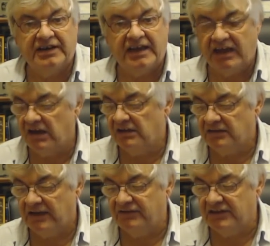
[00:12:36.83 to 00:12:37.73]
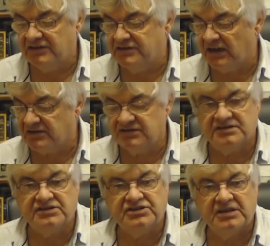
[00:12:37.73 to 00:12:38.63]
in here and the
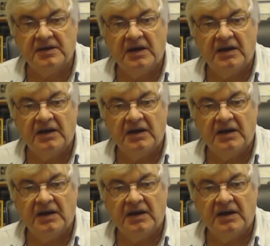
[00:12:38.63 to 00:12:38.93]
inductors,